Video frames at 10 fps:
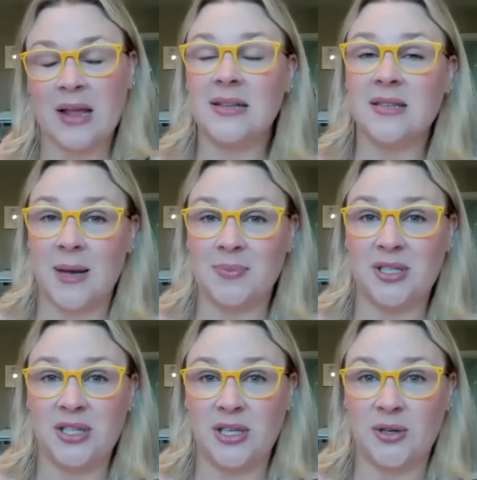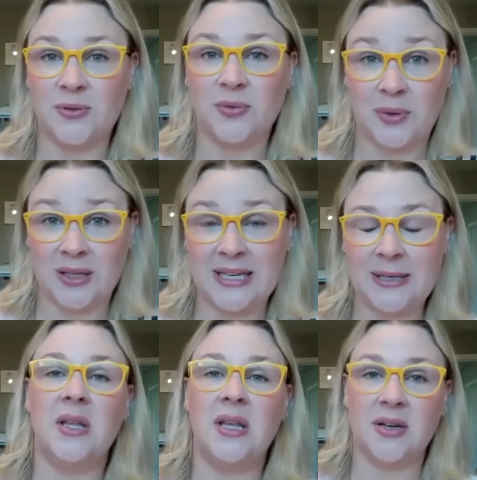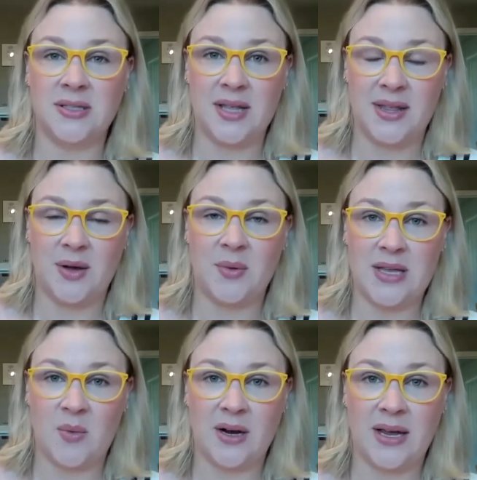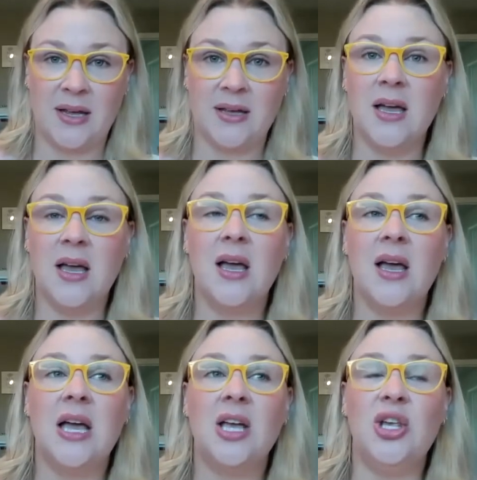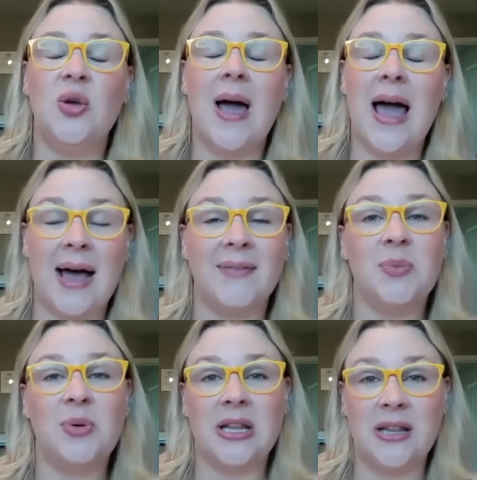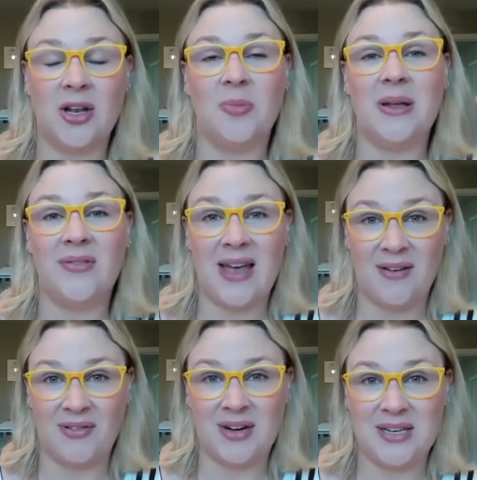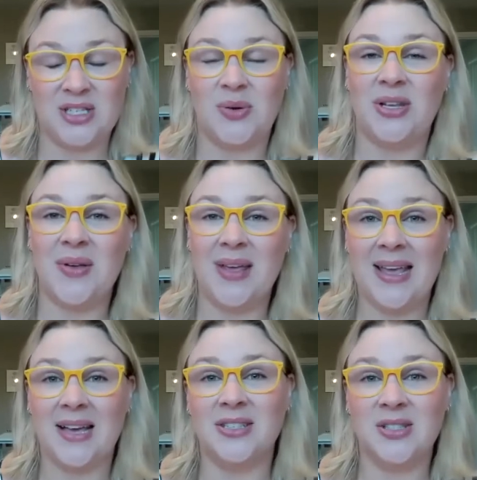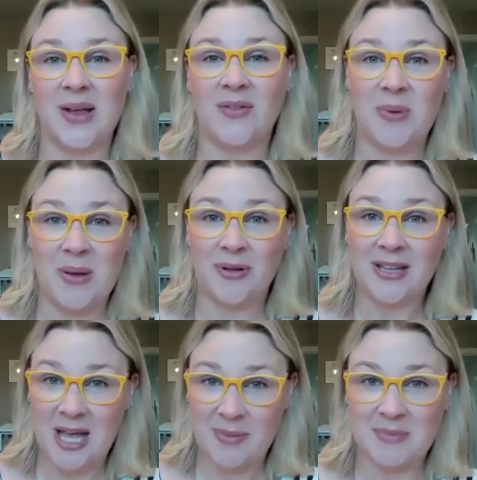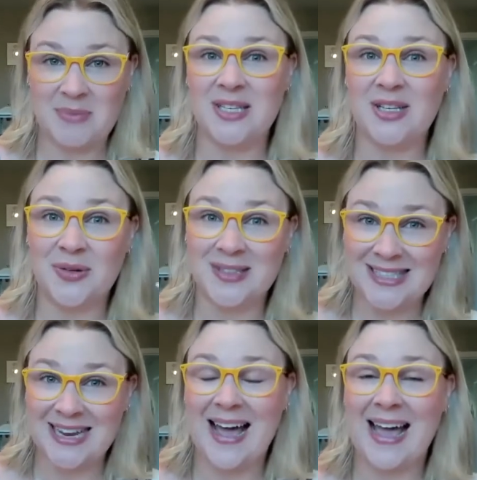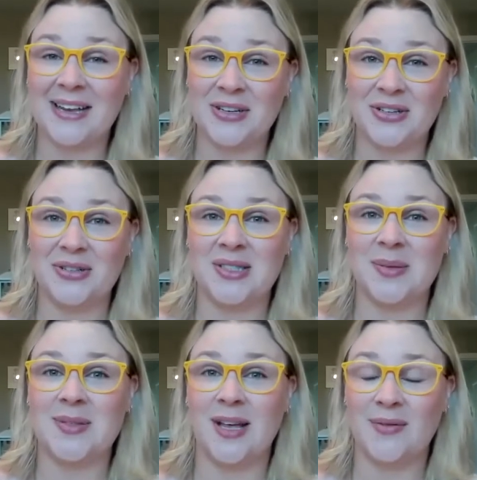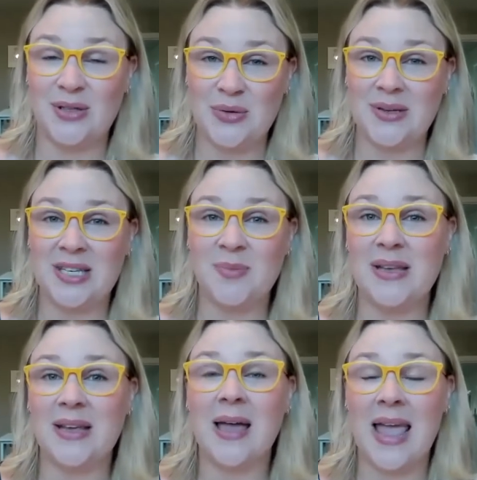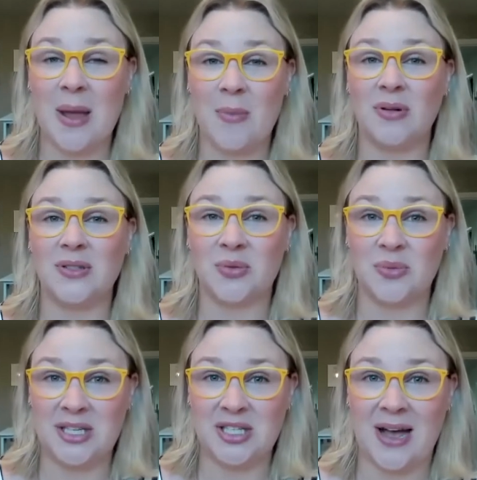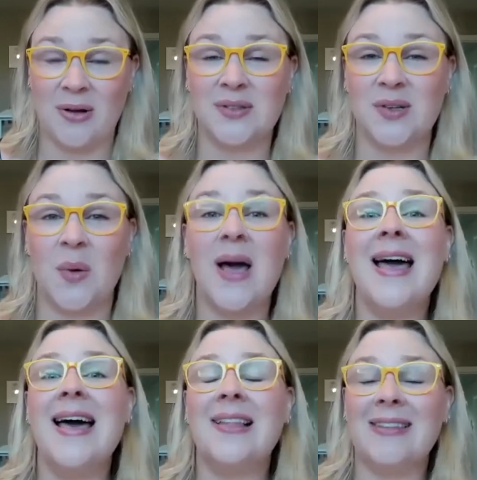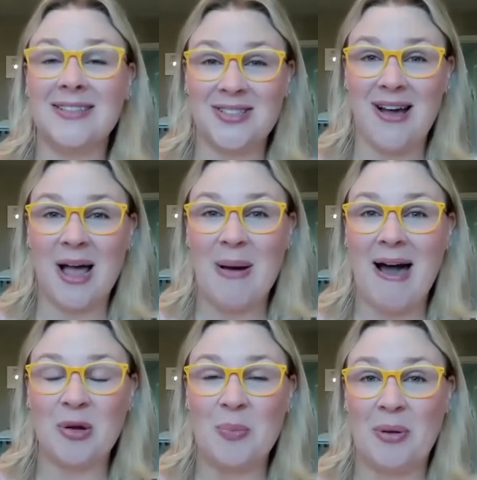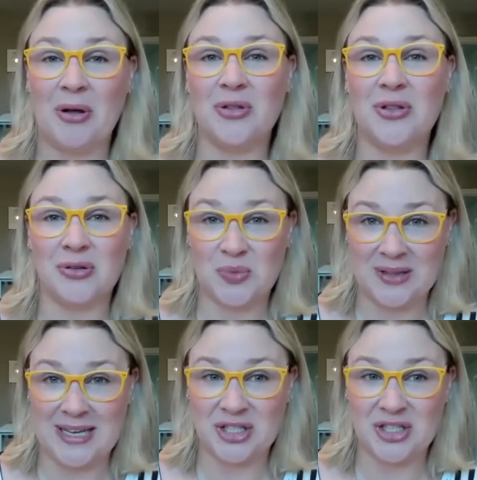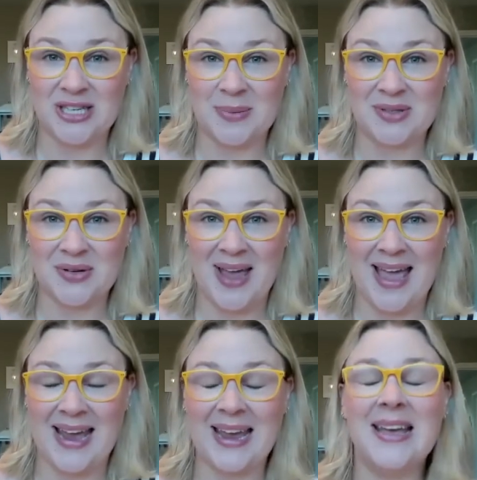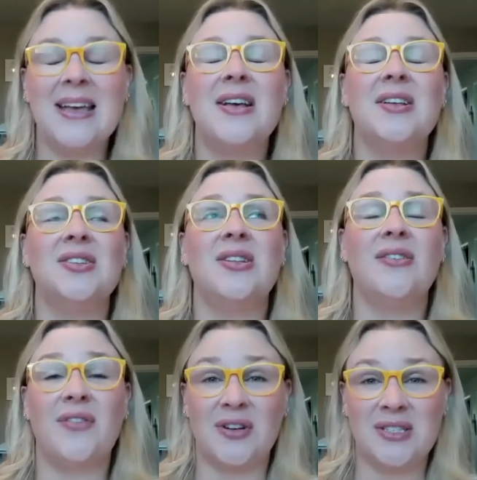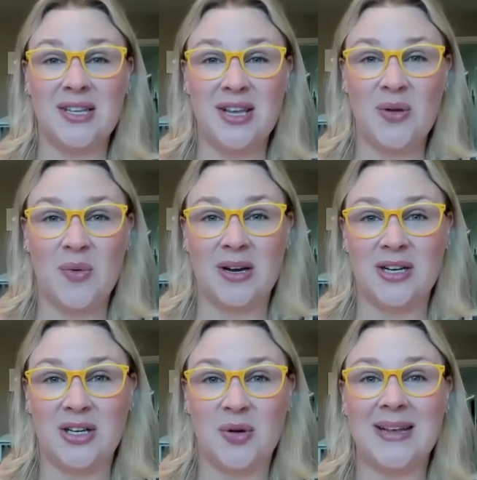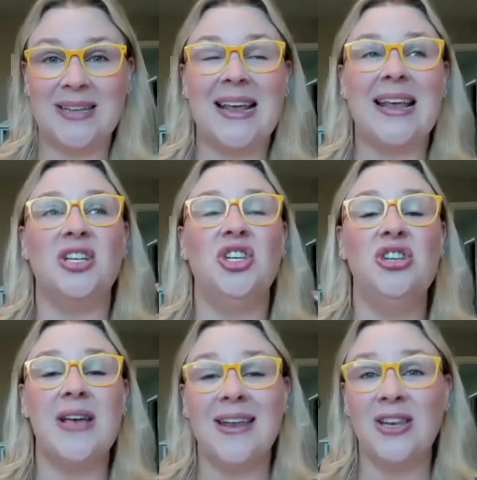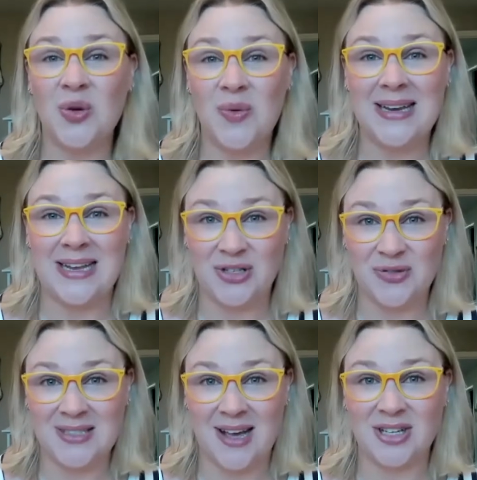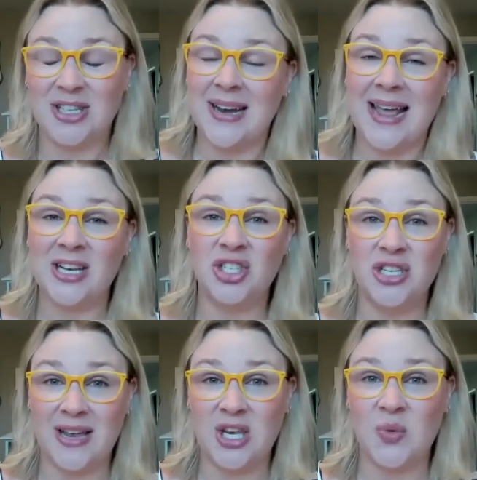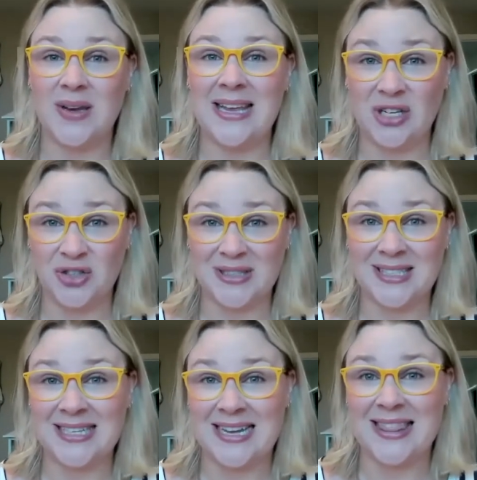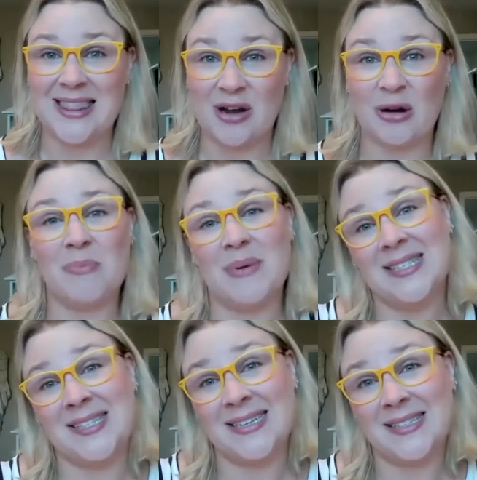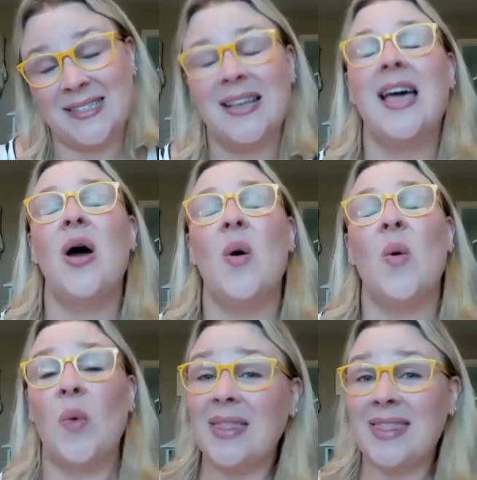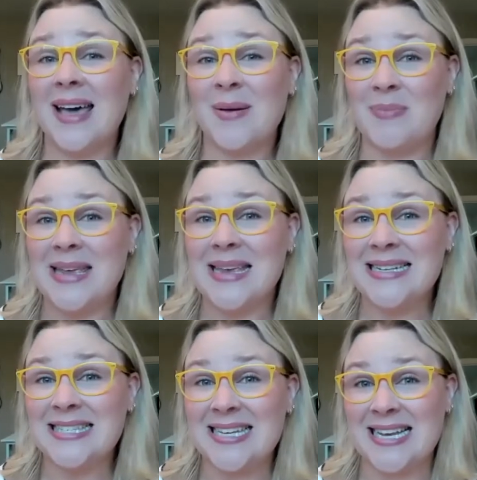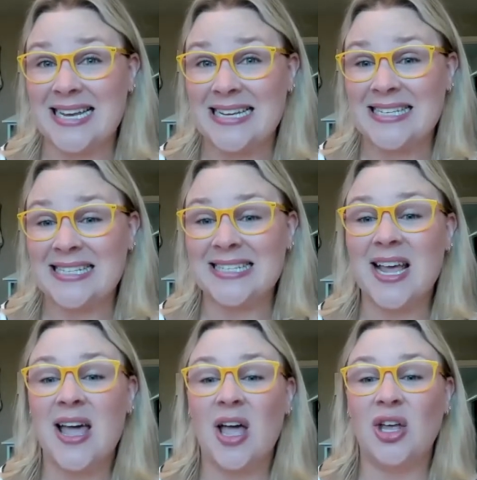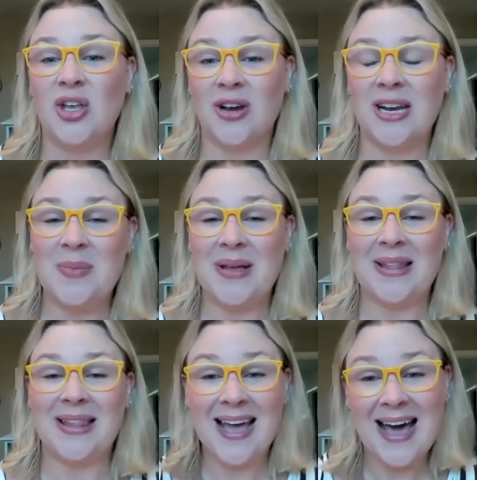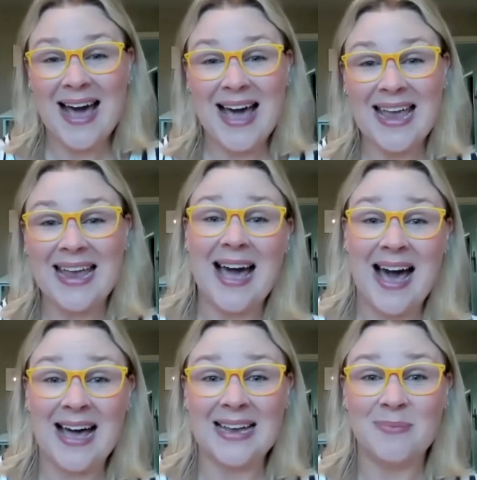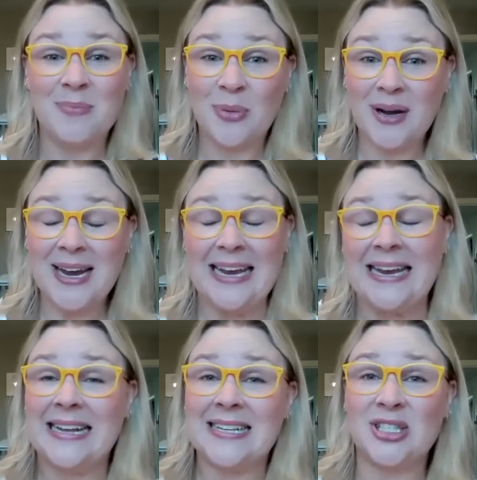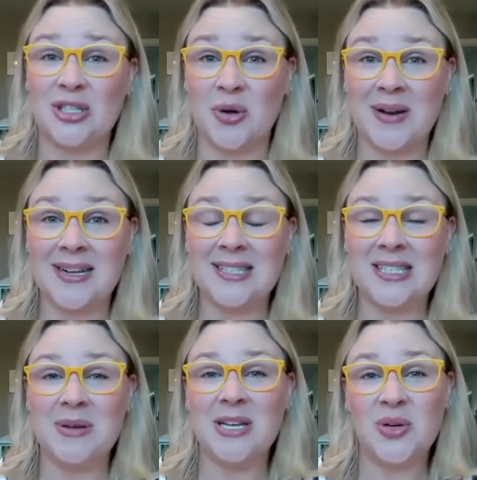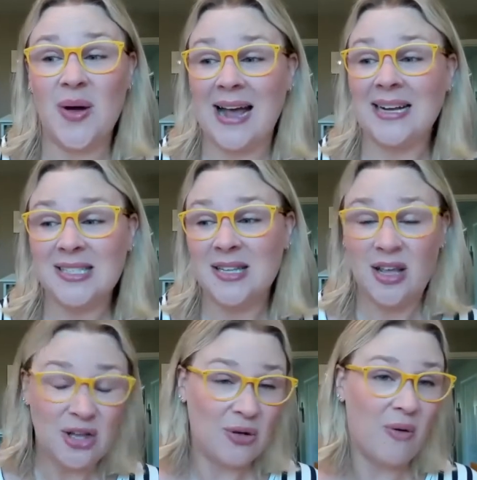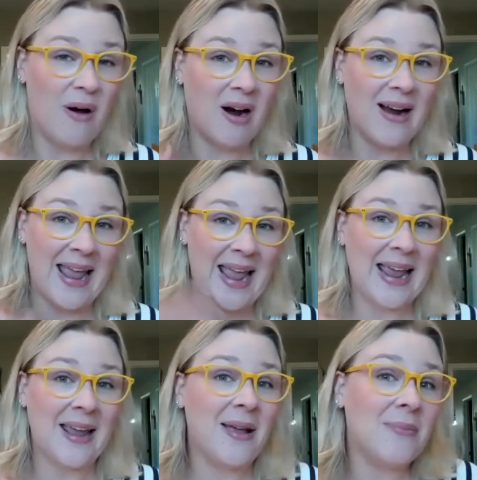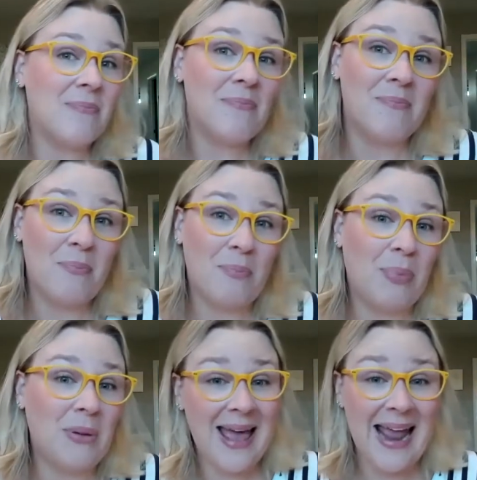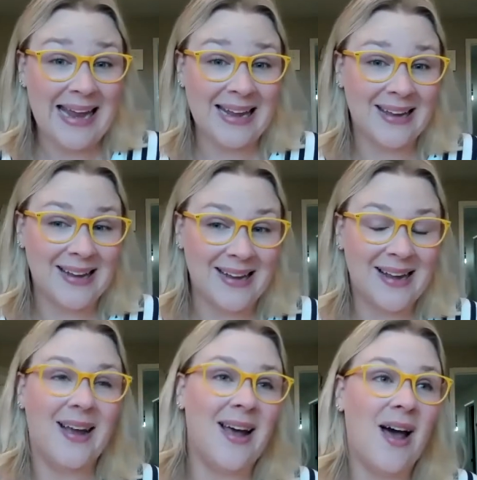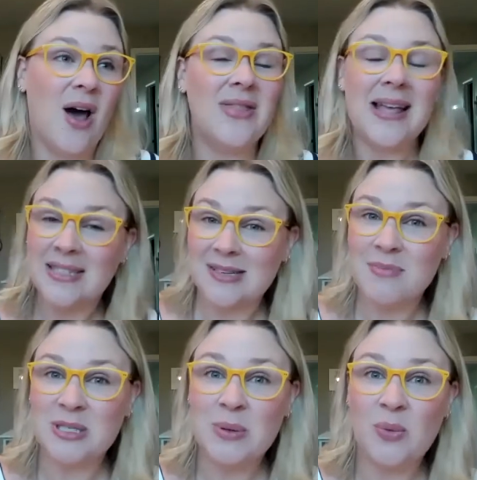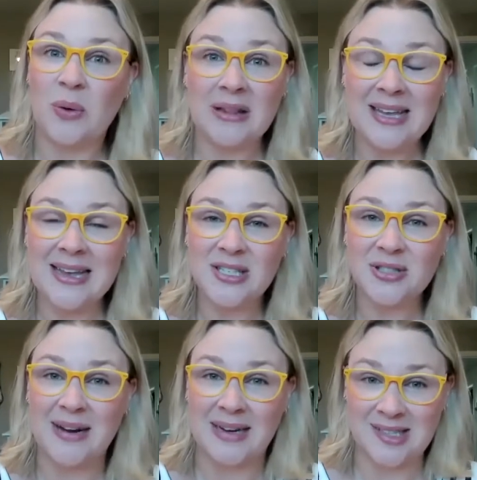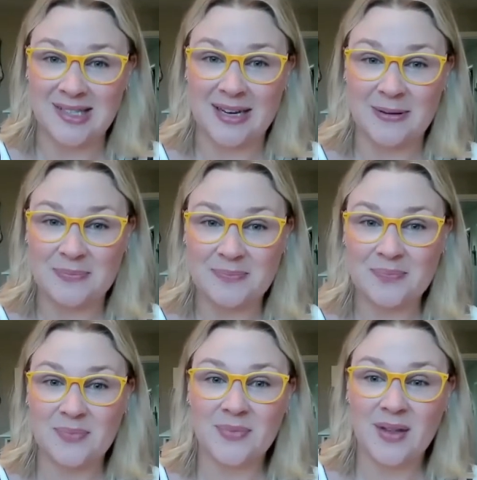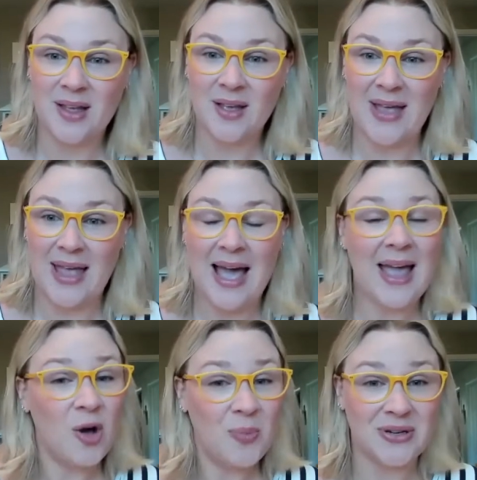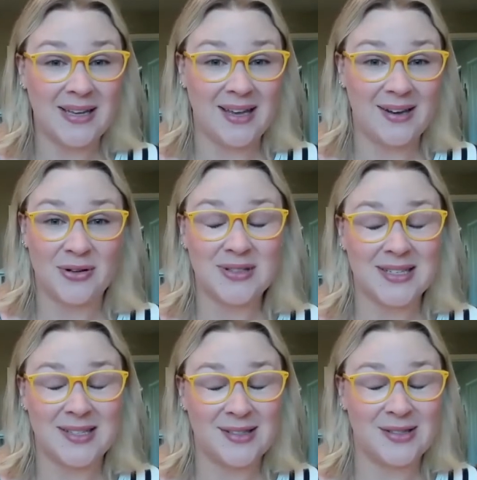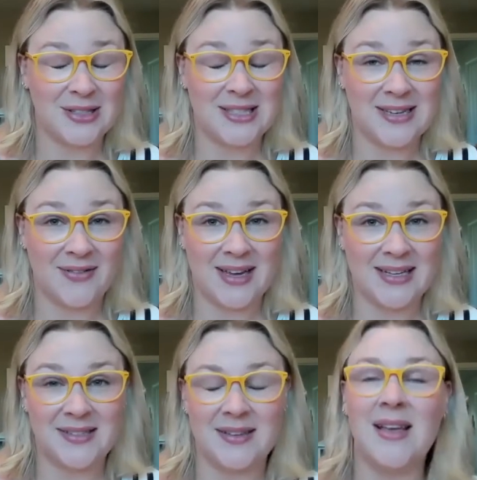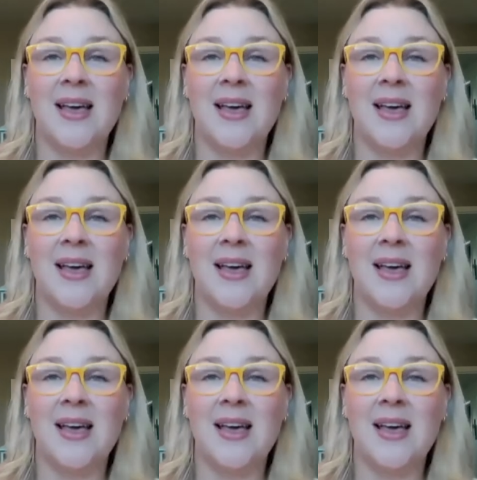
It's up to you, really. Here's the thing with networking. You have to put a little bit of effort into it. You can't just wait for people to come up to you and say hi and introduce themselves. You need to be able to reach out. So let's talk about how to build those relationships, okay? So the first thing you want to do is a genuine introduction and genuine interest in their business. What that means is you're going to be like, hi, I'm Bree. It's so nice to meet you. I see that you are a blank. That's, it must be really interesting. Okay, I hope you're taking notes, because this is good stuff, guys.